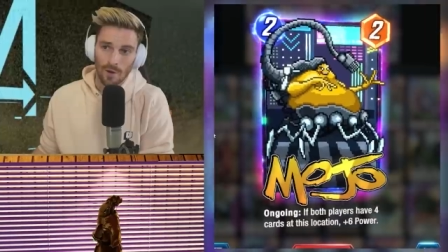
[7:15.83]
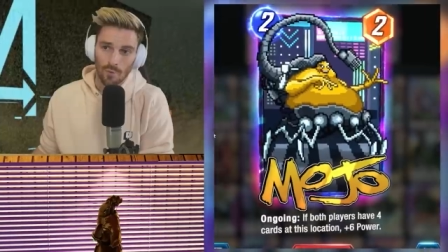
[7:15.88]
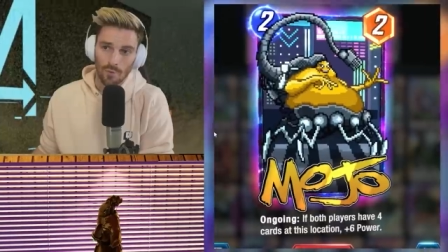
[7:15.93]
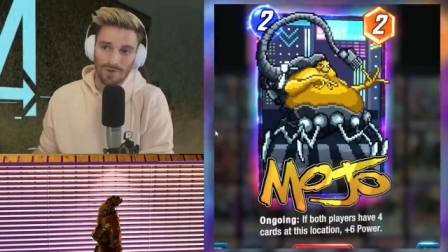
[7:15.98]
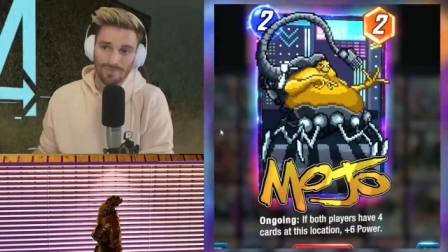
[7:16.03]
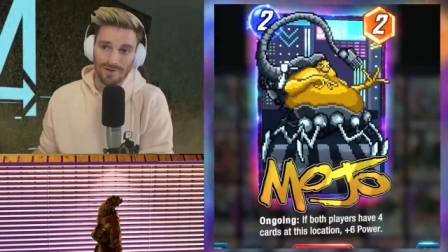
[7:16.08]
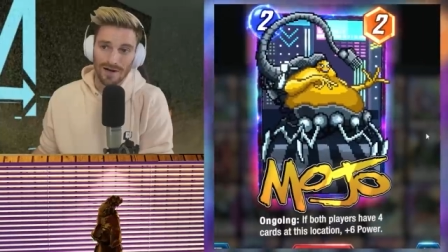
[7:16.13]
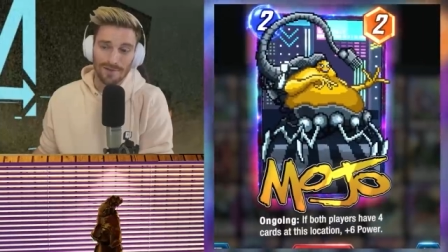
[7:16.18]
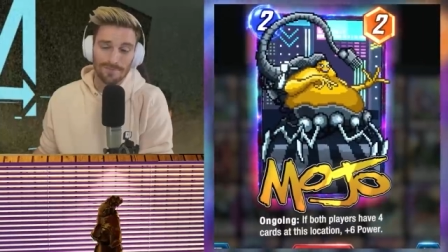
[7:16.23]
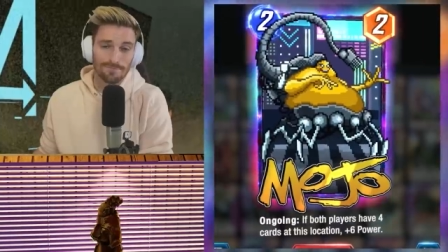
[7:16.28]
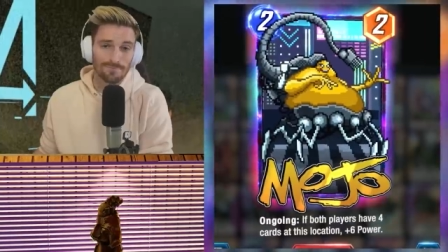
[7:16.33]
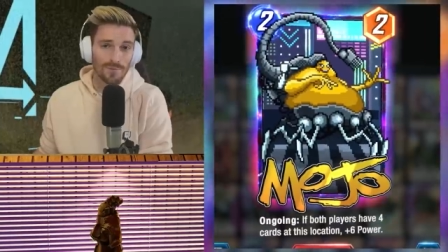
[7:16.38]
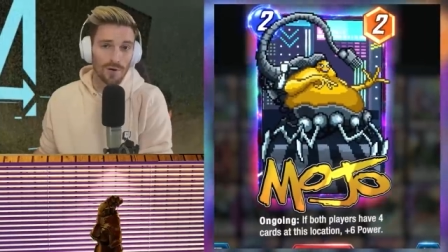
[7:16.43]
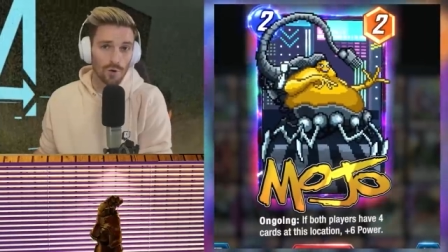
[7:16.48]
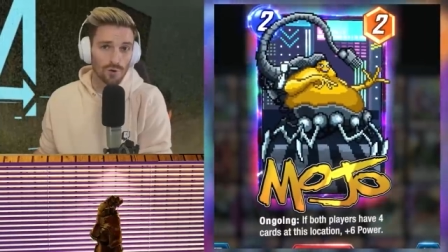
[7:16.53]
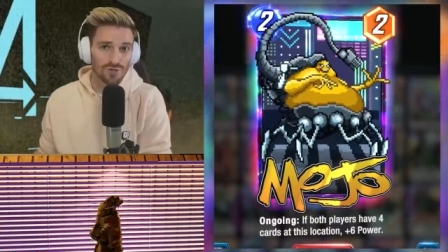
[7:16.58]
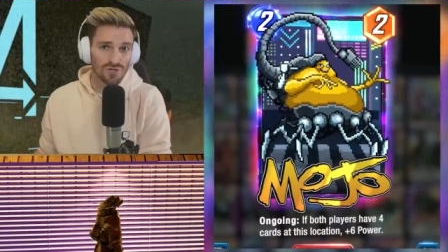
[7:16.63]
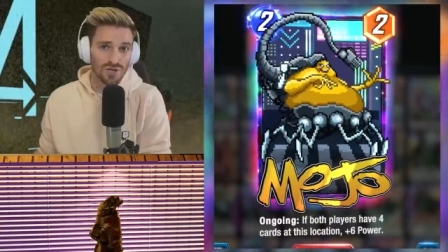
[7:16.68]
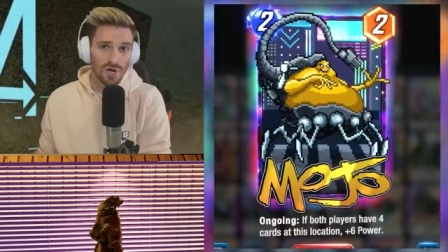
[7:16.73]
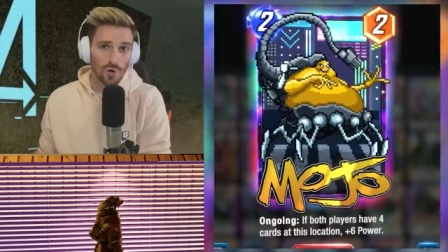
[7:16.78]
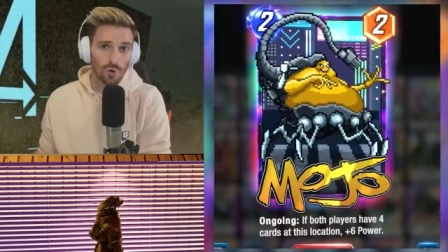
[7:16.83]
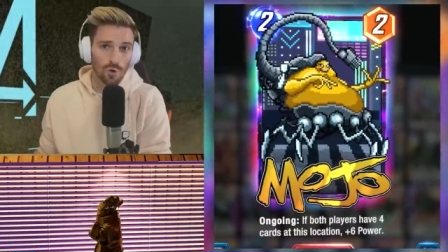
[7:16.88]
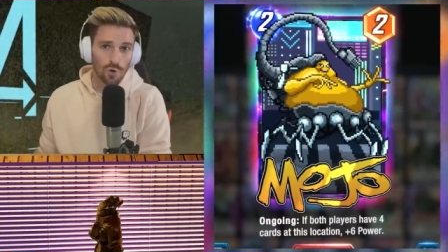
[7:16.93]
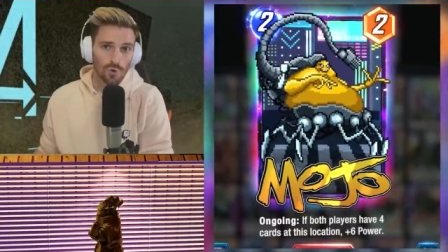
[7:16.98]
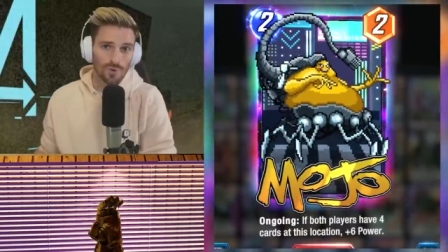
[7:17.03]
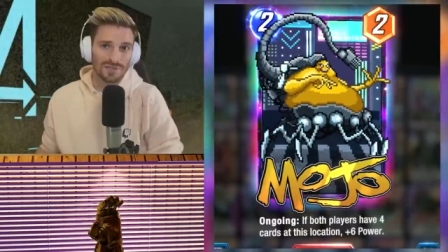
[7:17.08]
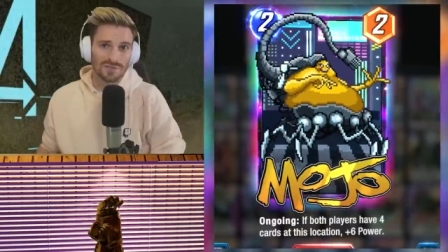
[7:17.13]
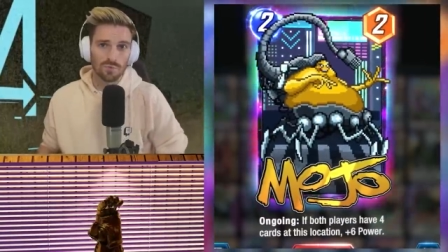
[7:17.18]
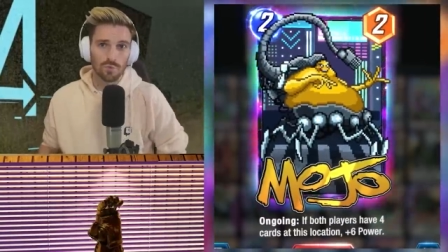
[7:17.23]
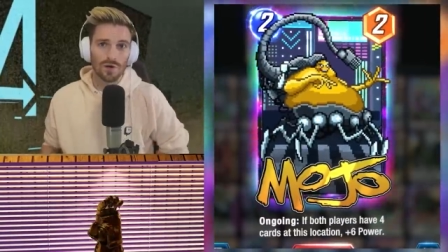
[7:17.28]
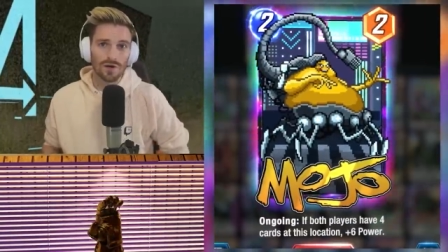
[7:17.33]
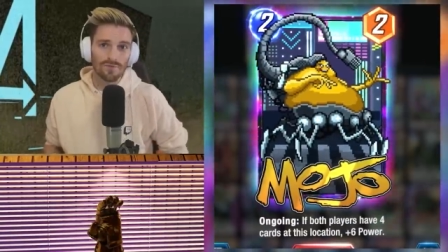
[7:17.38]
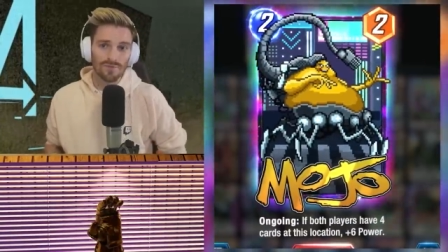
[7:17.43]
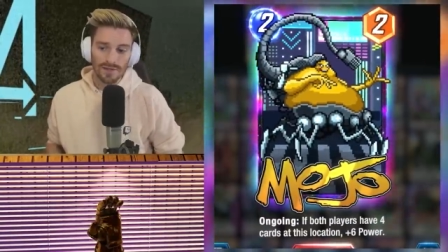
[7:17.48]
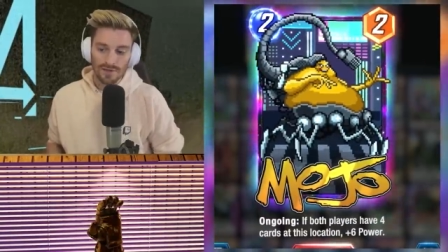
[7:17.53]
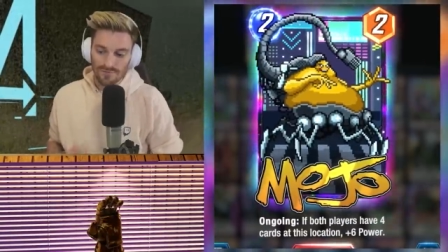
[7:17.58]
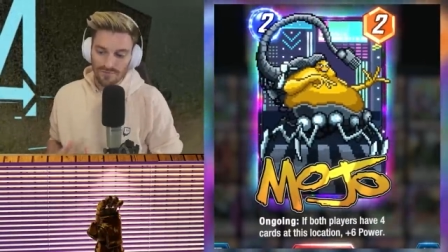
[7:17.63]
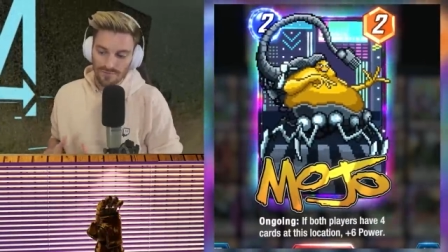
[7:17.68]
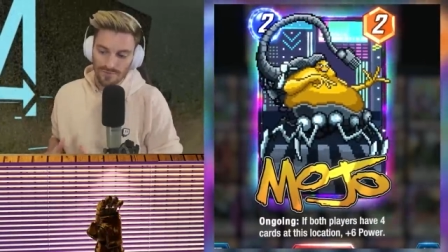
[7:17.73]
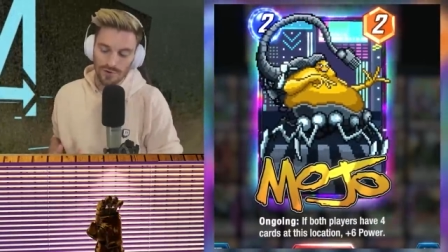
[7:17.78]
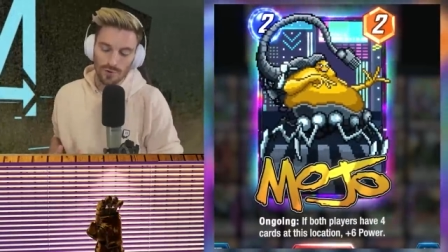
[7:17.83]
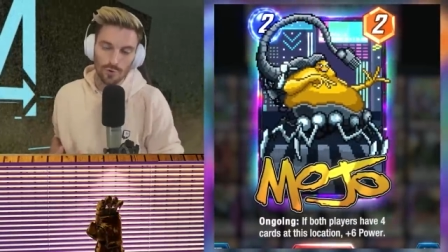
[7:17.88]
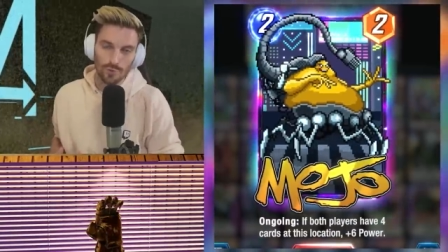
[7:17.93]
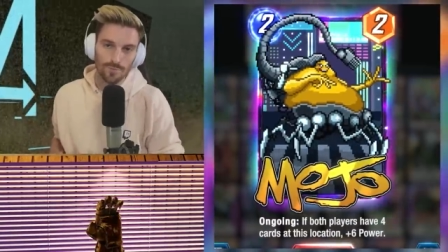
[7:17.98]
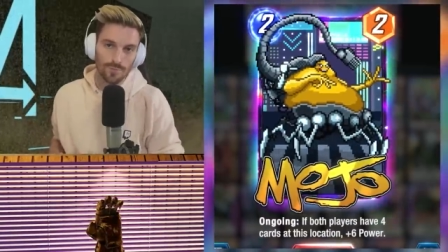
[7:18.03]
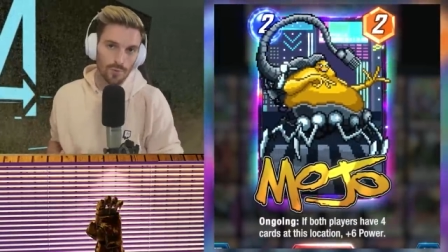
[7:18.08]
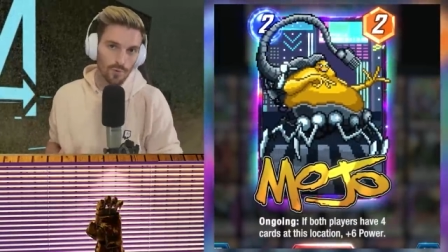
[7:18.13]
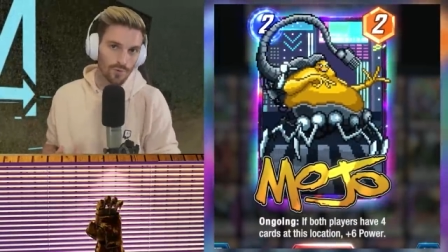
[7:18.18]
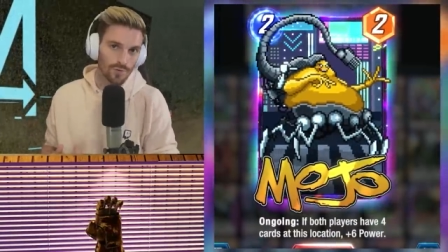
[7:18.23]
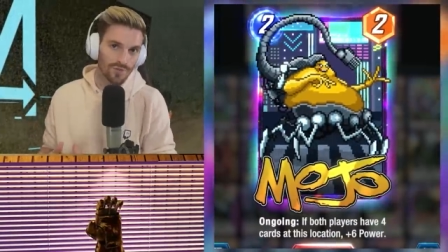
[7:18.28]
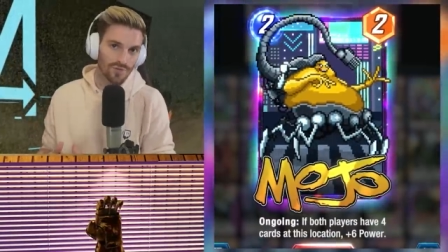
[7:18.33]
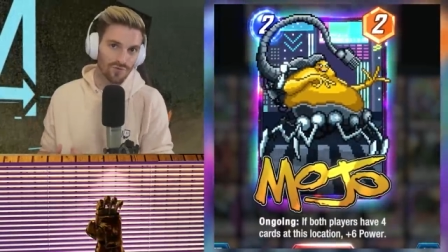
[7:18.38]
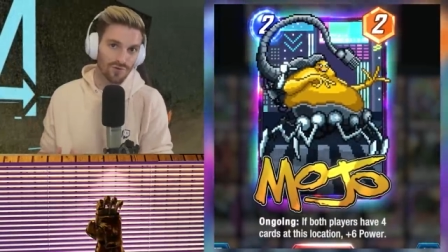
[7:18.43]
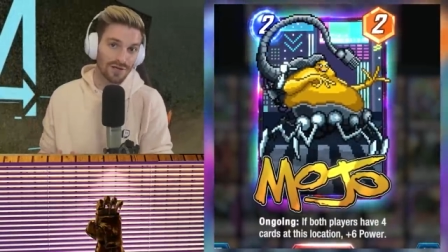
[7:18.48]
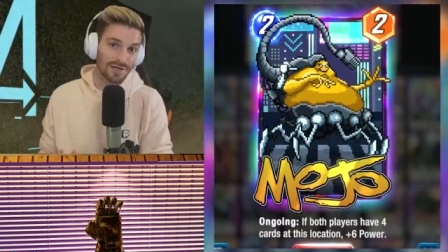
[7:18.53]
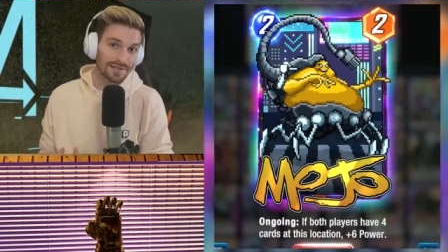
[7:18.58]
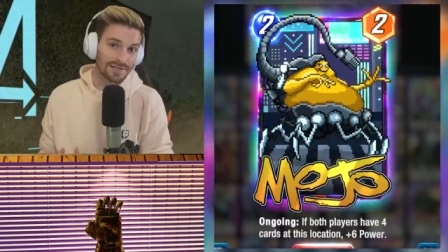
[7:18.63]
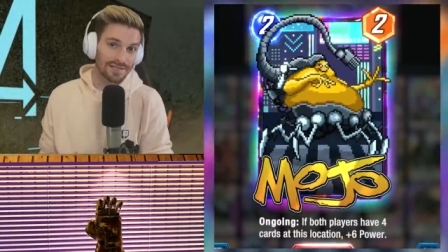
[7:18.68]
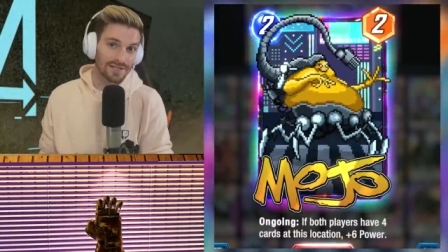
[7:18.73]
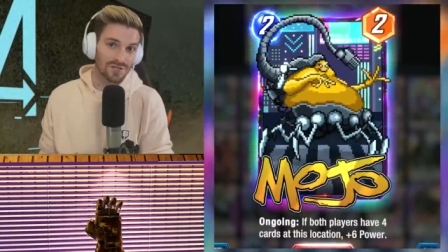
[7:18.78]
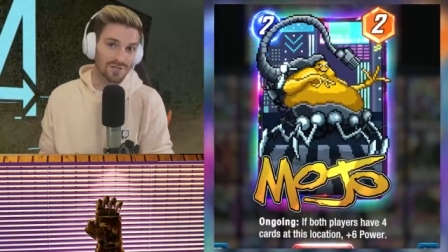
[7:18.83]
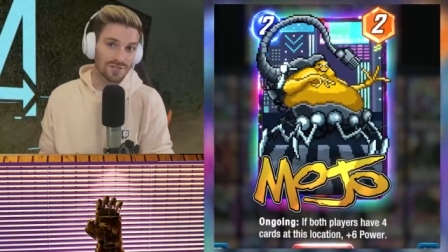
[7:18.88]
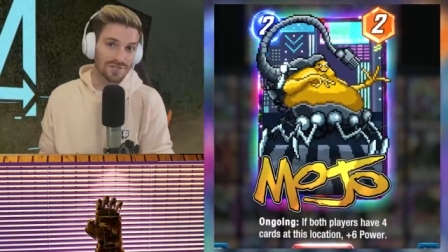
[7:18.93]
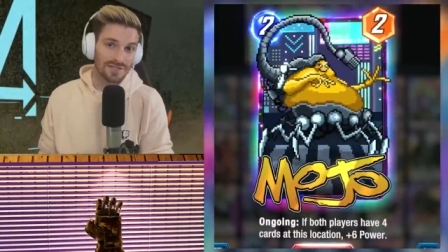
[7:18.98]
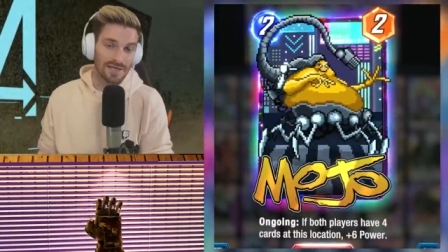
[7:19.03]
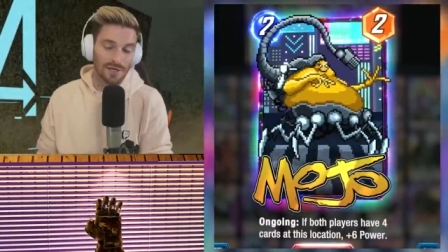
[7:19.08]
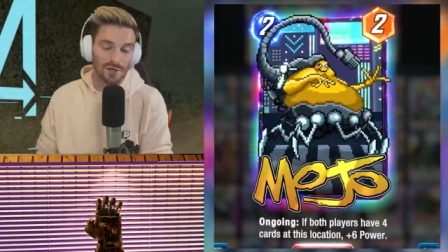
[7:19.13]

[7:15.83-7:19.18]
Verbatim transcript: We've got Mojo, who is one of the few pull 3 additions